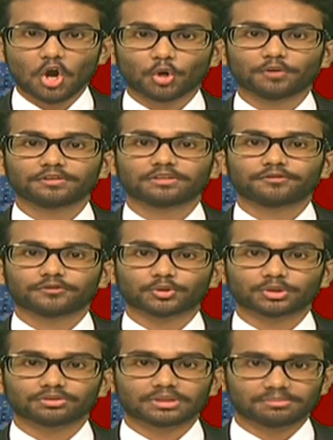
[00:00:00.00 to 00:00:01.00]
over the
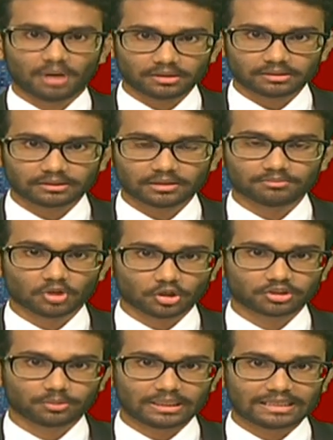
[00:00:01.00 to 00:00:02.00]
phone, demanding them
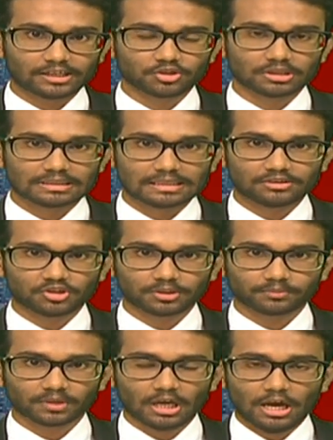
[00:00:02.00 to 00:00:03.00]
not to engage in teaching.